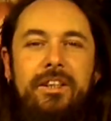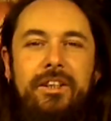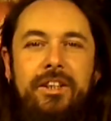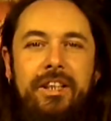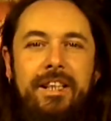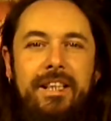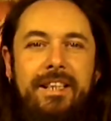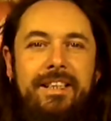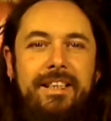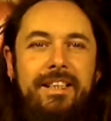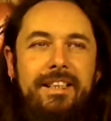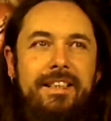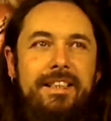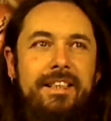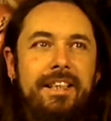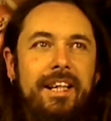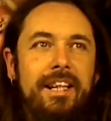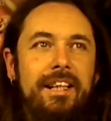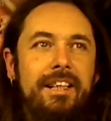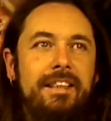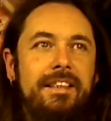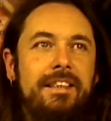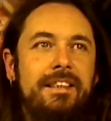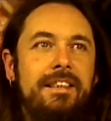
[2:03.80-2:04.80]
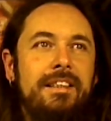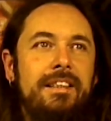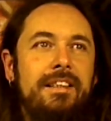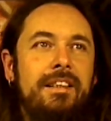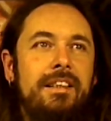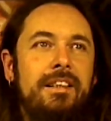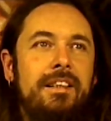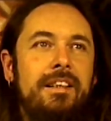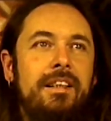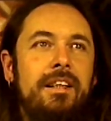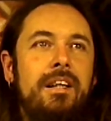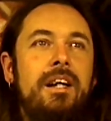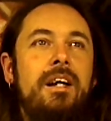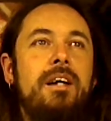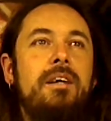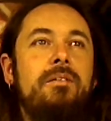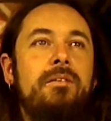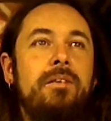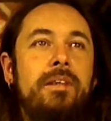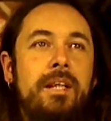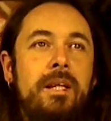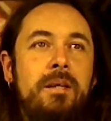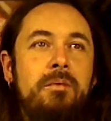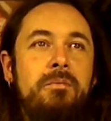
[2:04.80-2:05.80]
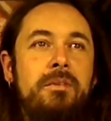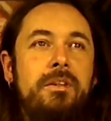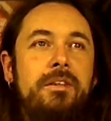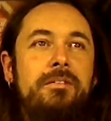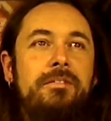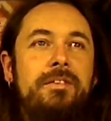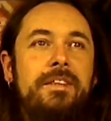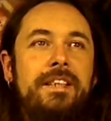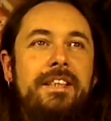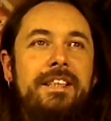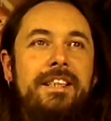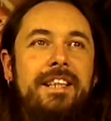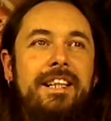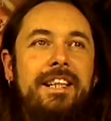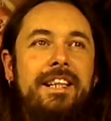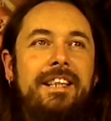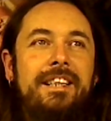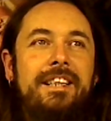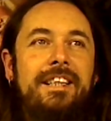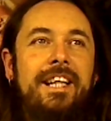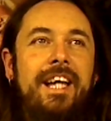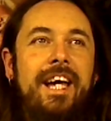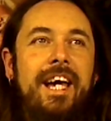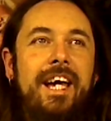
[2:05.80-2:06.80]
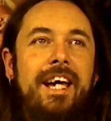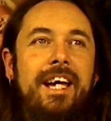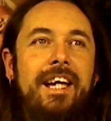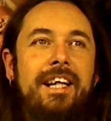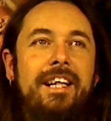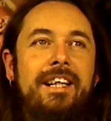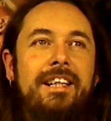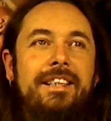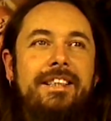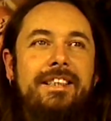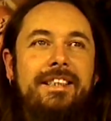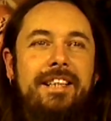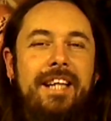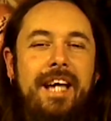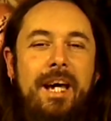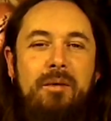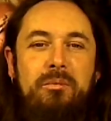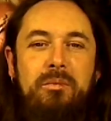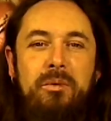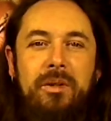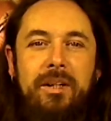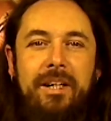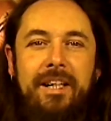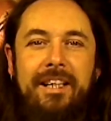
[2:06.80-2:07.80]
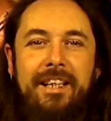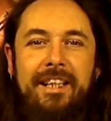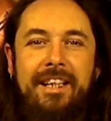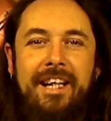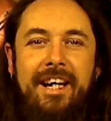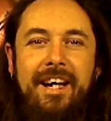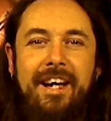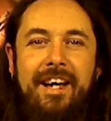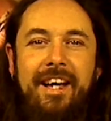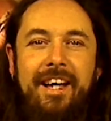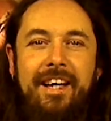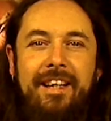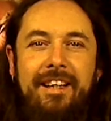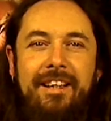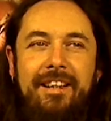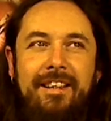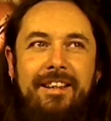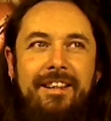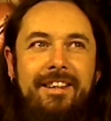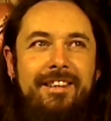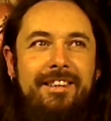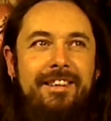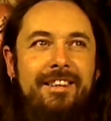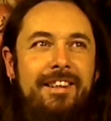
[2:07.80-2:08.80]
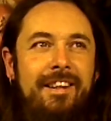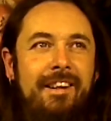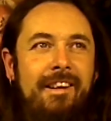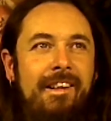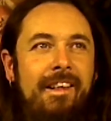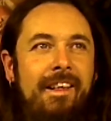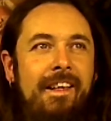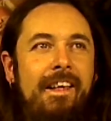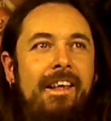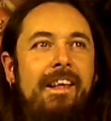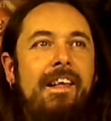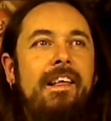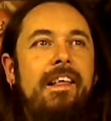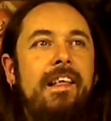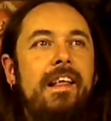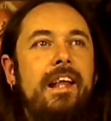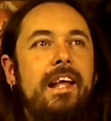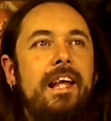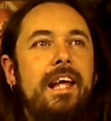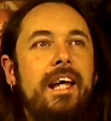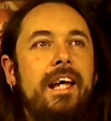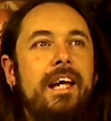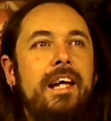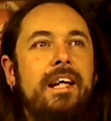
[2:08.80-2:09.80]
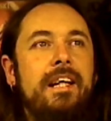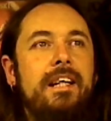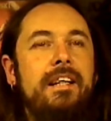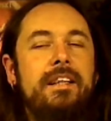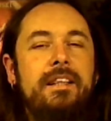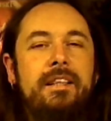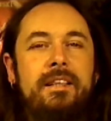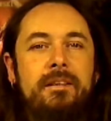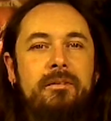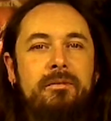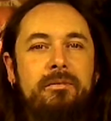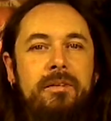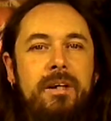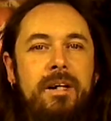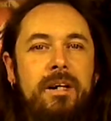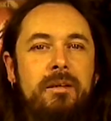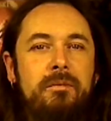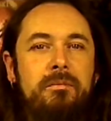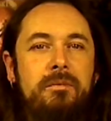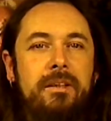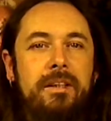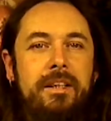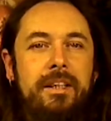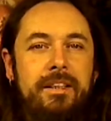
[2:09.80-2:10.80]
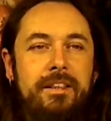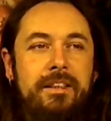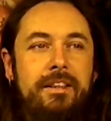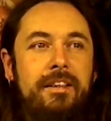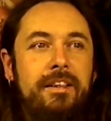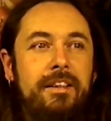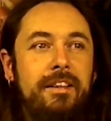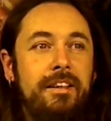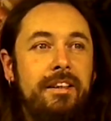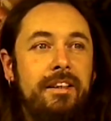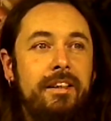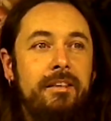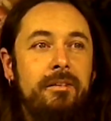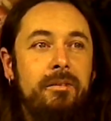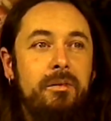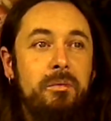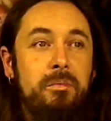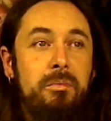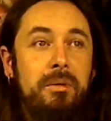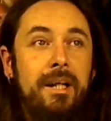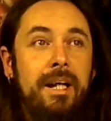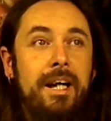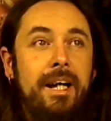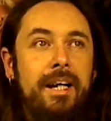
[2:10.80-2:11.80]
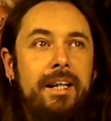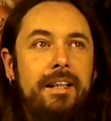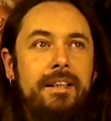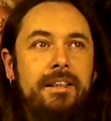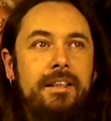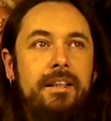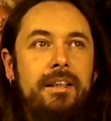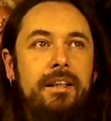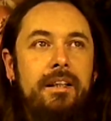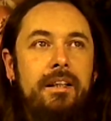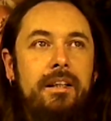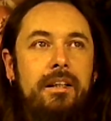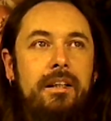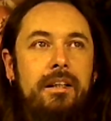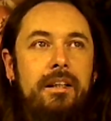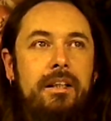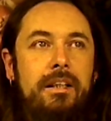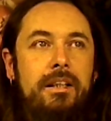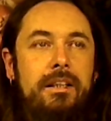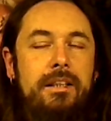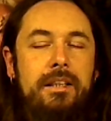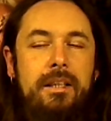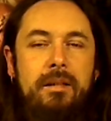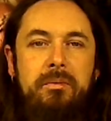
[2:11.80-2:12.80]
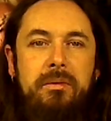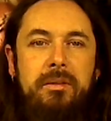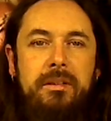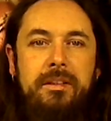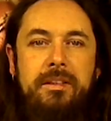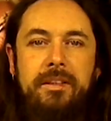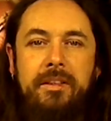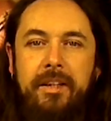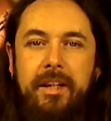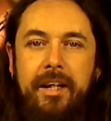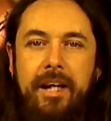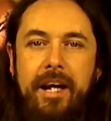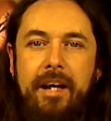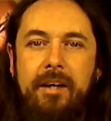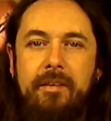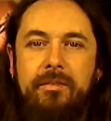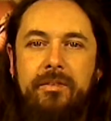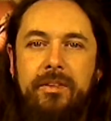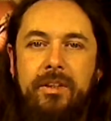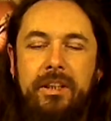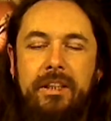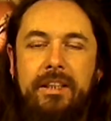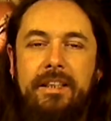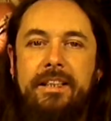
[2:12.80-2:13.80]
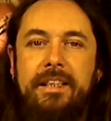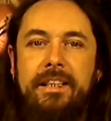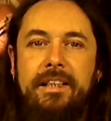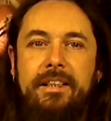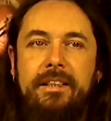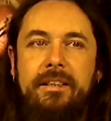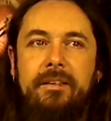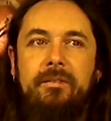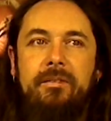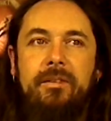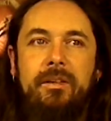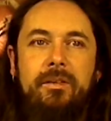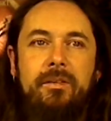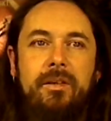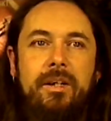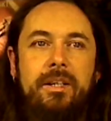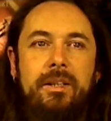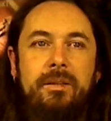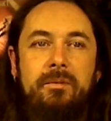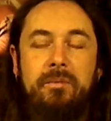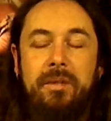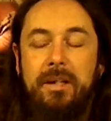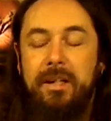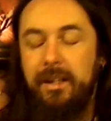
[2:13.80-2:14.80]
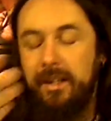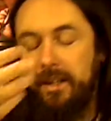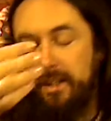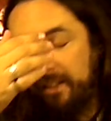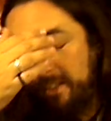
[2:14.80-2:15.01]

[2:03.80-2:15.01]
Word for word: Jesus says, when they move in to eat the hay, stab one in the eye. And the farmer, in turn, replies, WTF, Jesus? With a question mark.